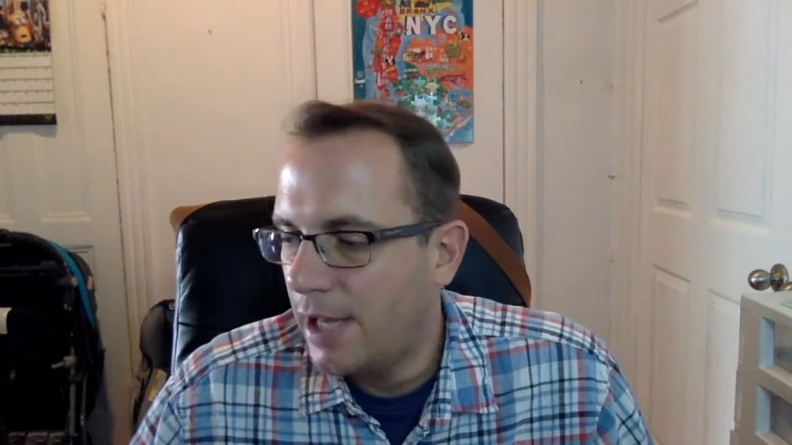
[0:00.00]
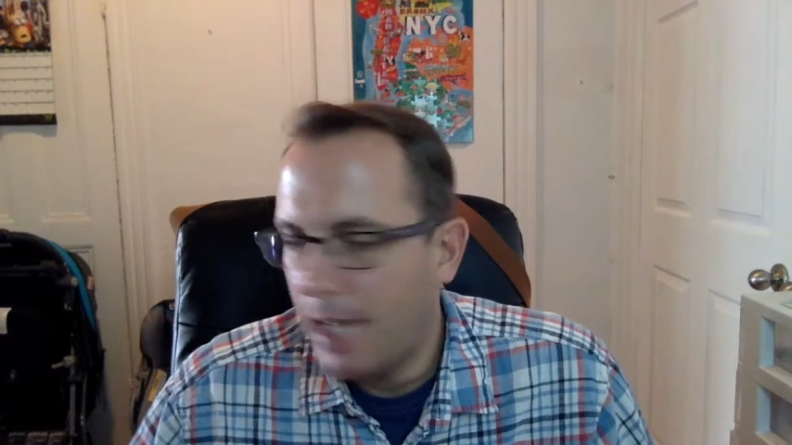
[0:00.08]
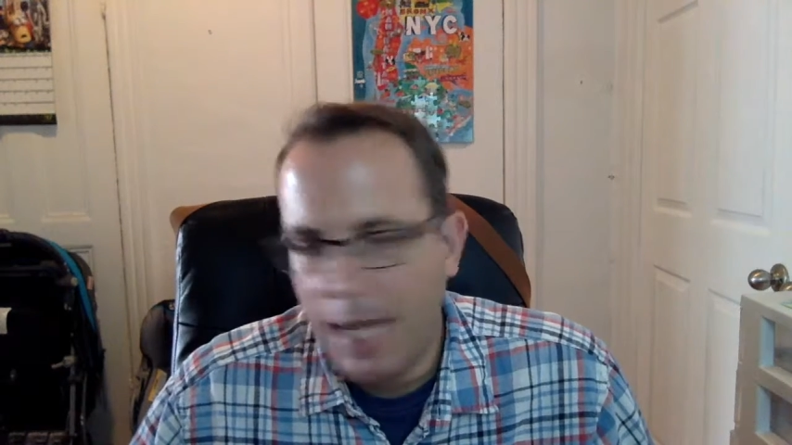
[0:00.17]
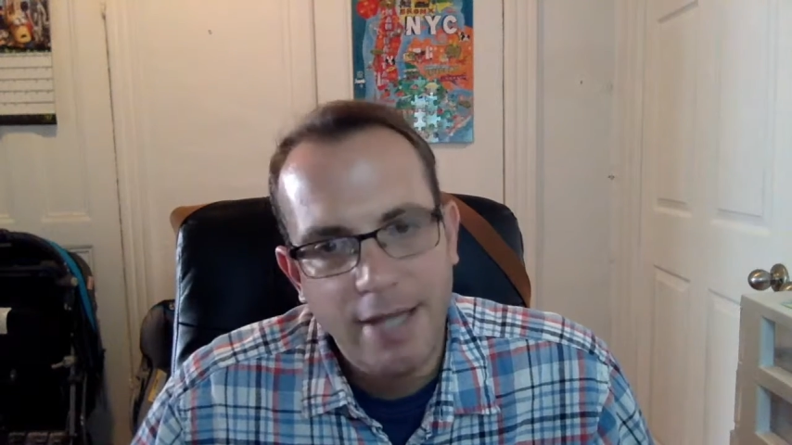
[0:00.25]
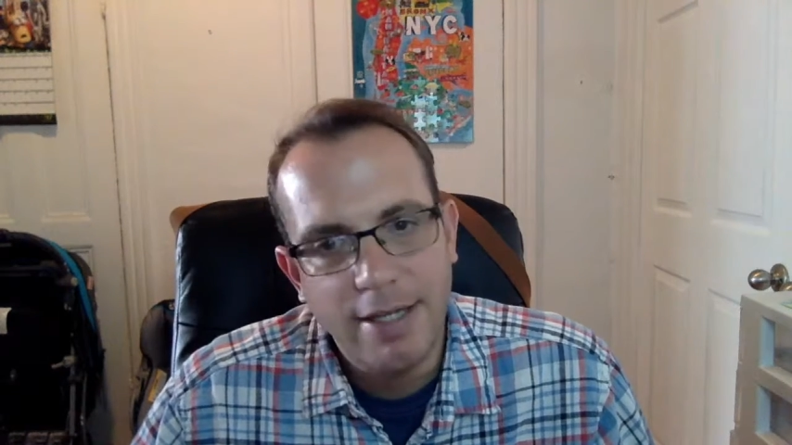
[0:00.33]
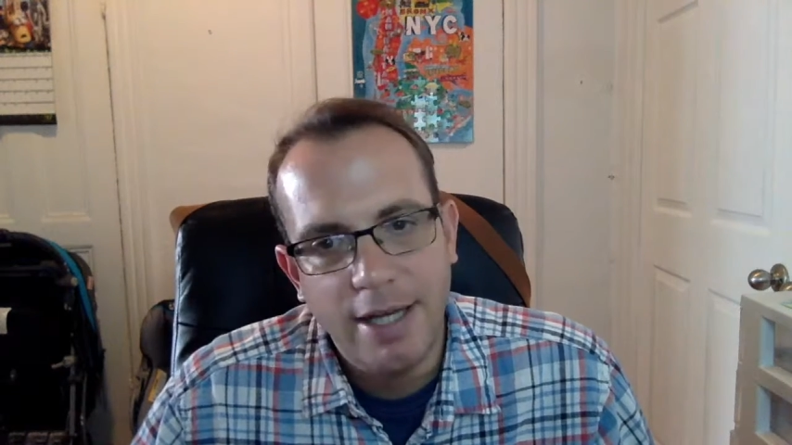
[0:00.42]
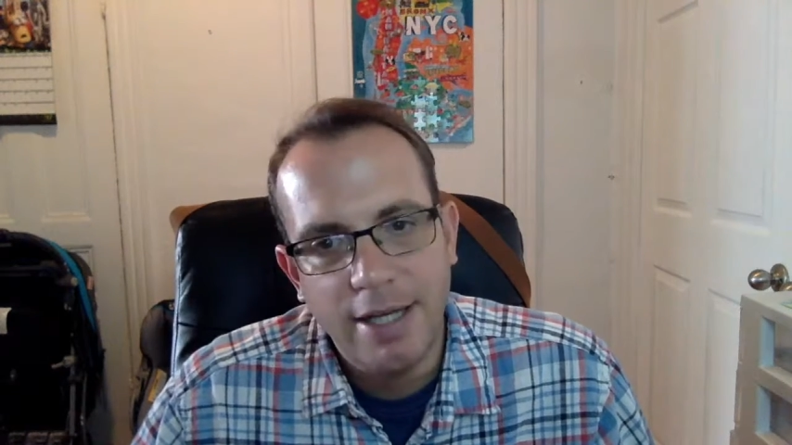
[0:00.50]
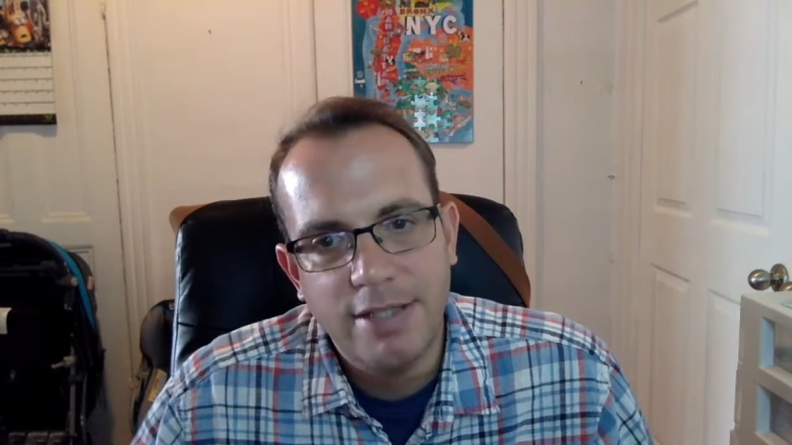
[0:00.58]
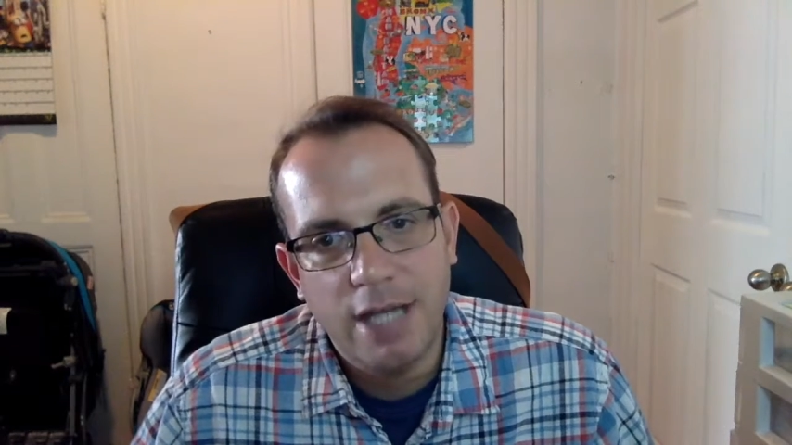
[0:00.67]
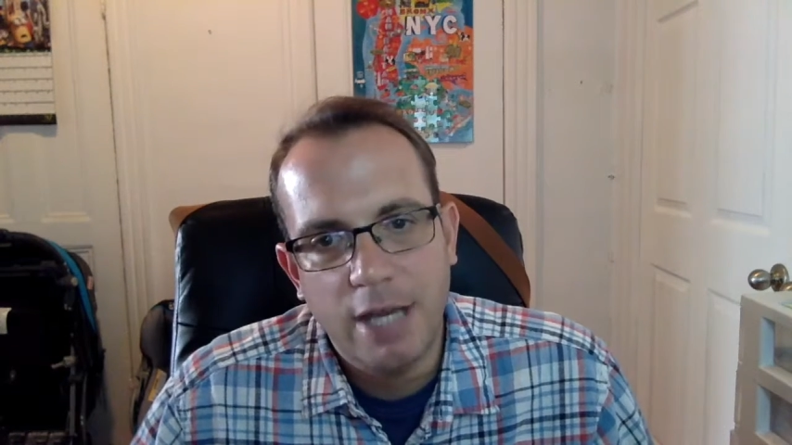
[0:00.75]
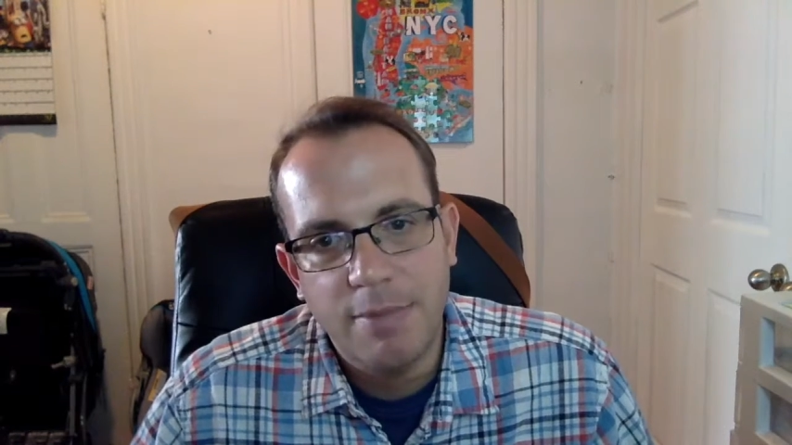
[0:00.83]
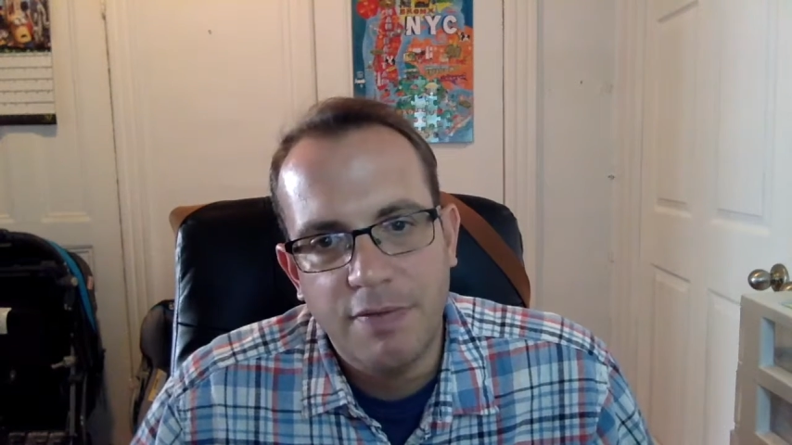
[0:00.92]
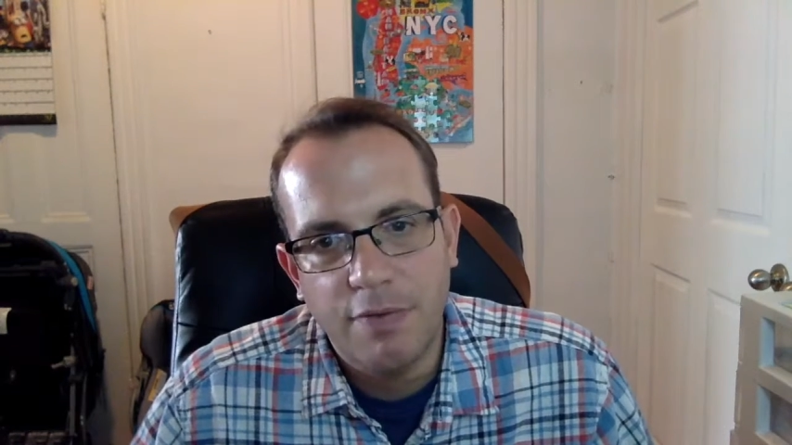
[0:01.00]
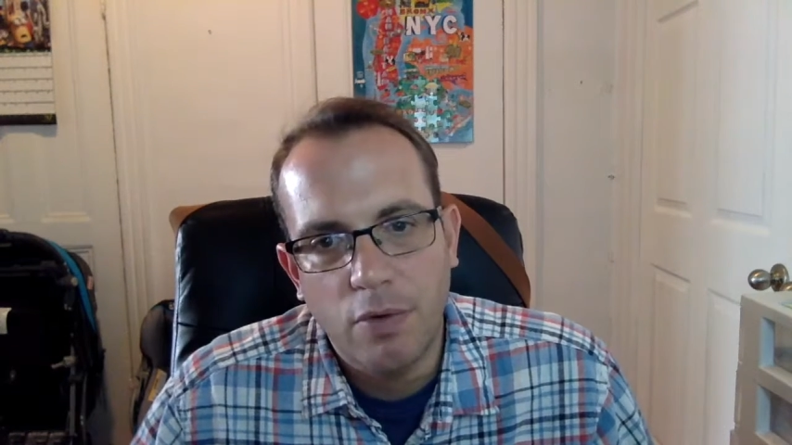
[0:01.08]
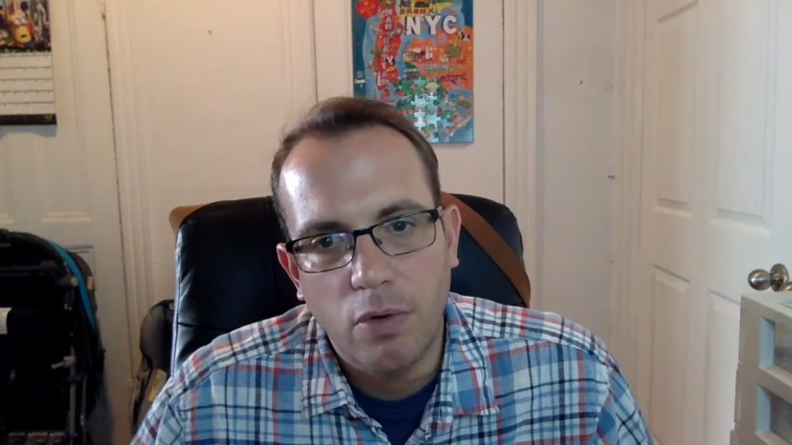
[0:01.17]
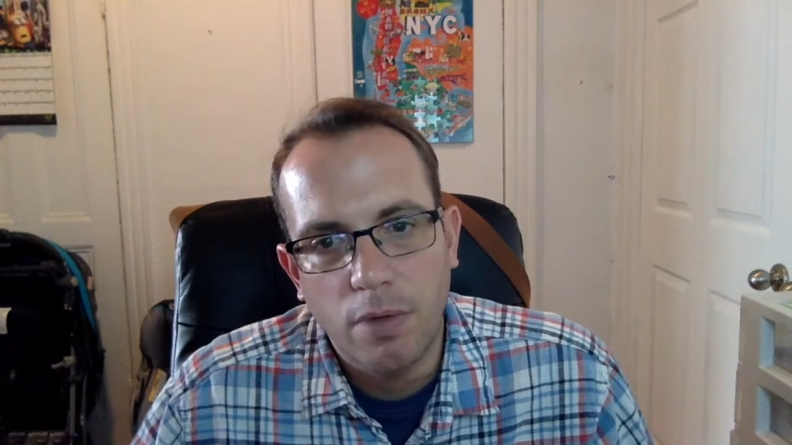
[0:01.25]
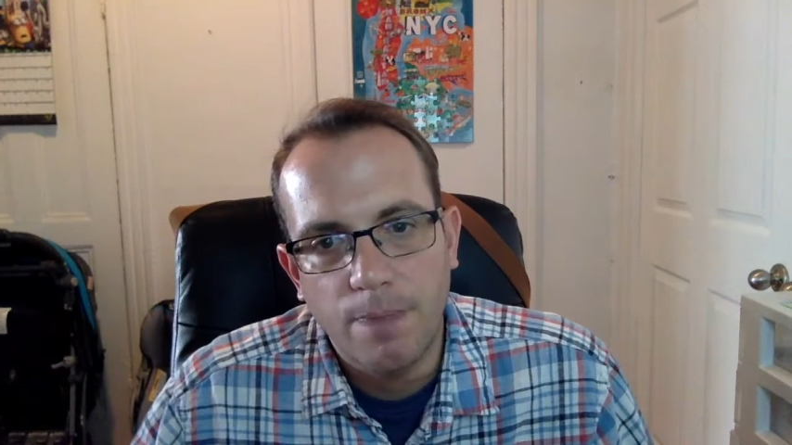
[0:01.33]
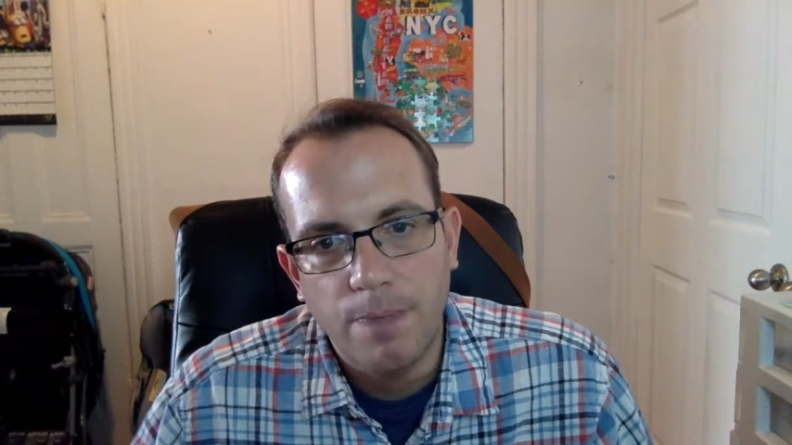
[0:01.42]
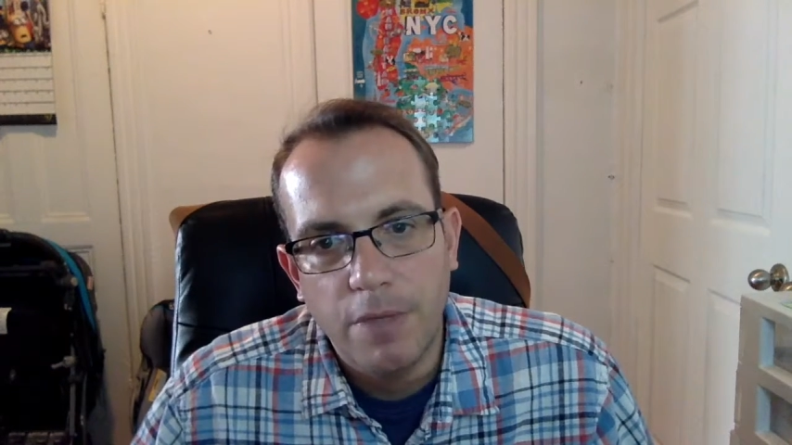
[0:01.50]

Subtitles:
and 8 times 4.